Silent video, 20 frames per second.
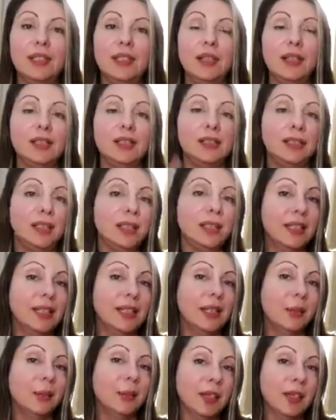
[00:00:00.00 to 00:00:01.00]
that is
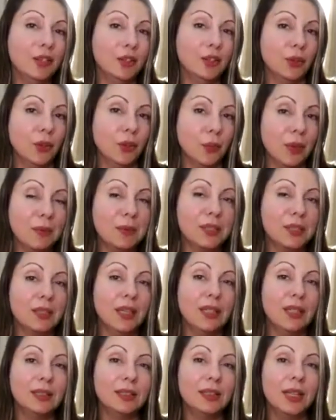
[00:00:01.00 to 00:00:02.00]
linking back to your
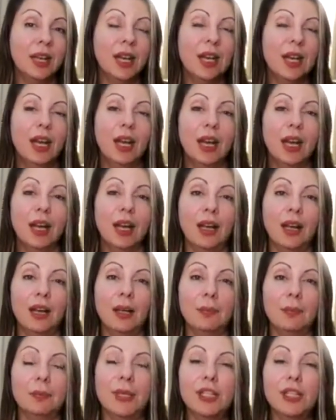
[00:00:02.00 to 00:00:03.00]
website?
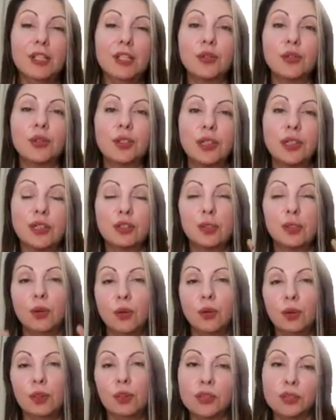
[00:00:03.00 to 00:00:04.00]
Make sure that
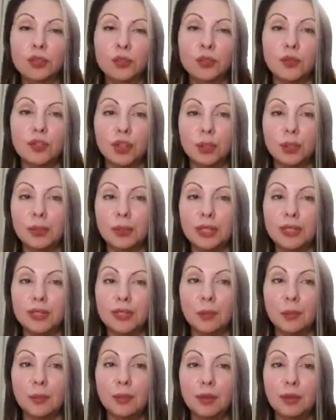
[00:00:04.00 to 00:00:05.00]
all your social
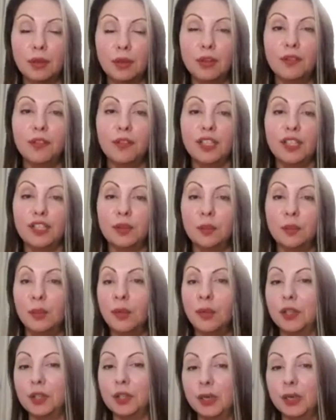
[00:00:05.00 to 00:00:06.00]
media profiles
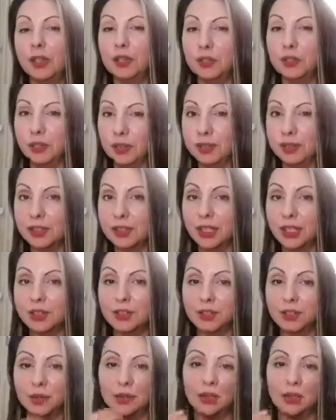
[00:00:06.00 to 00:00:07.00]
point back to your
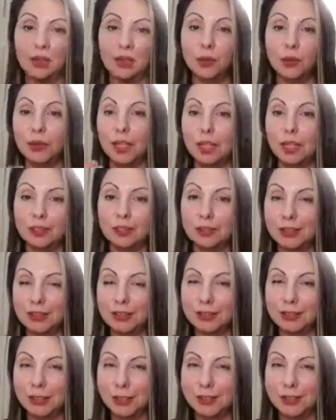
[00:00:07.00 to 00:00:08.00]
site so that Google
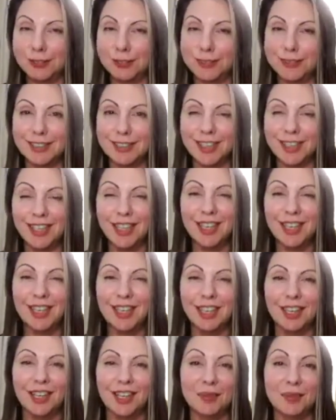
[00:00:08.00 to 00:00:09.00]
understands
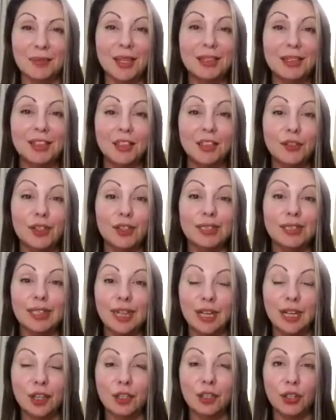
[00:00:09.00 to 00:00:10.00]
that there is
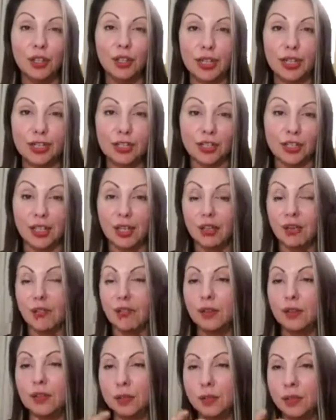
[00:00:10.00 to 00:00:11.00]
a connection. And
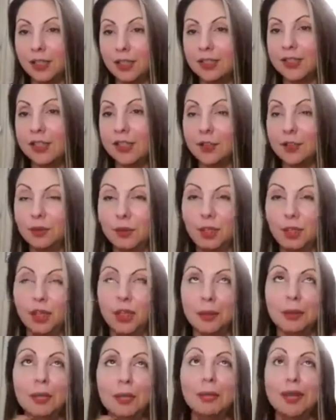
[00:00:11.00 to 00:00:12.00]
of course, when I say
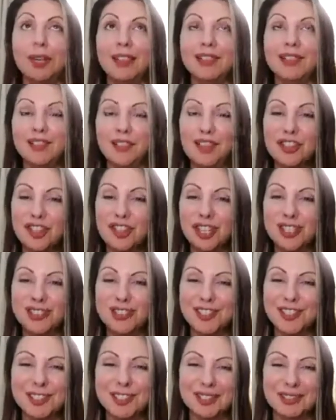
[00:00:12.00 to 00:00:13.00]
Google, I mean main search
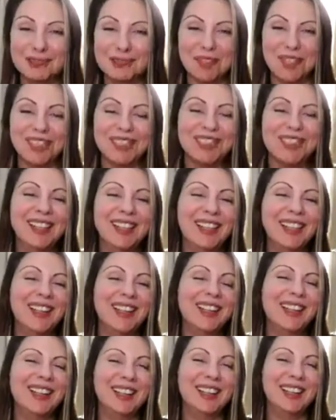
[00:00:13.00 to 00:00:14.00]
engines, but
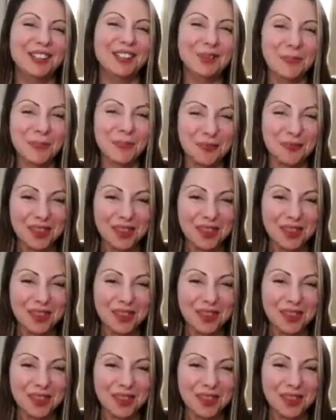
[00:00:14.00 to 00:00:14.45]
you know,